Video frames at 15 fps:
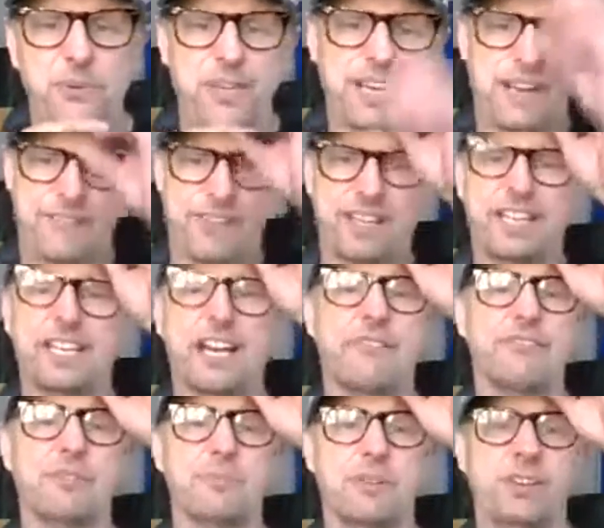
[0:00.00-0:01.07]
we have a
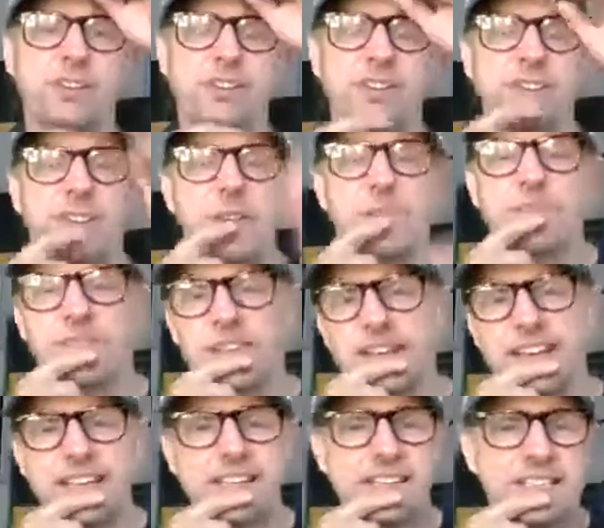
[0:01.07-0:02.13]
government
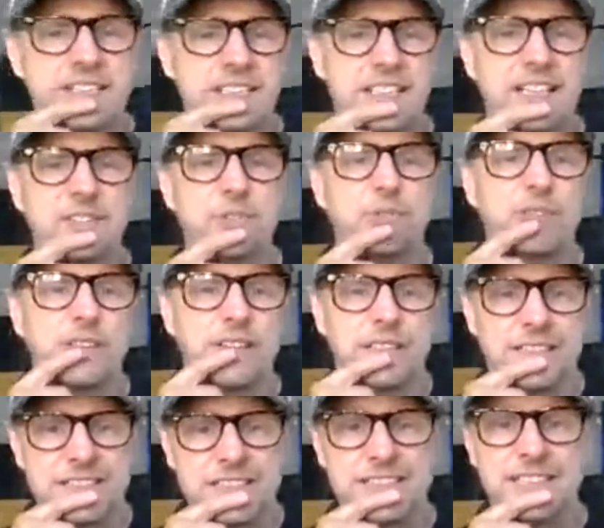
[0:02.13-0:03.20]
in this country
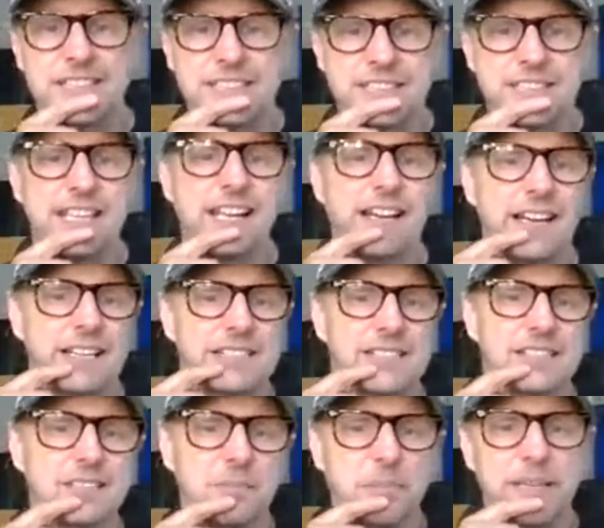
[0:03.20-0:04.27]
that considers
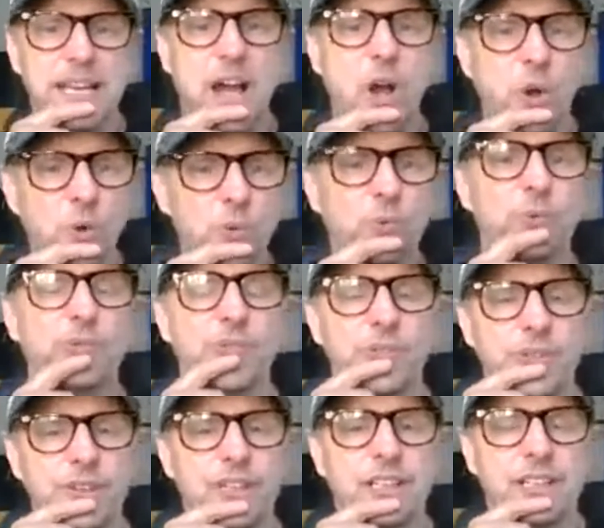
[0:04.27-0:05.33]
us to be
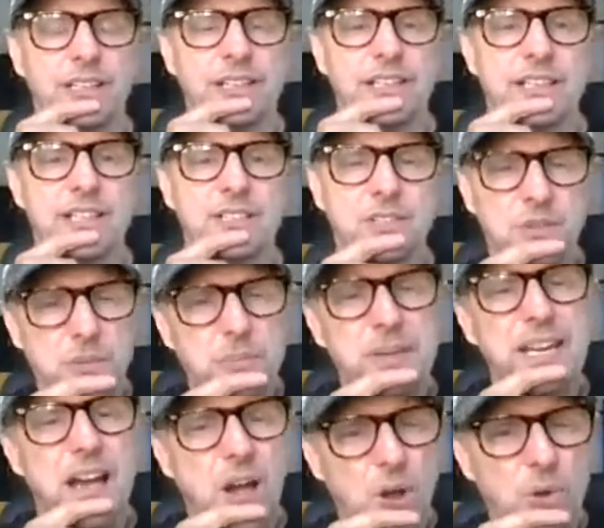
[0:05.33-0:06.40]
owned. To
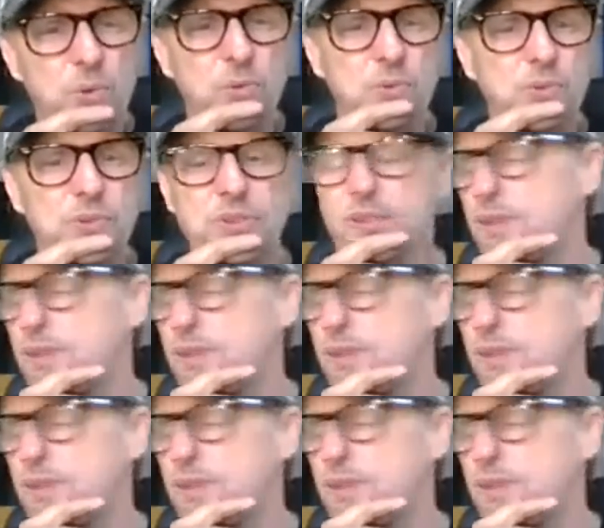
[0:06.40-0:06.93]
be owned.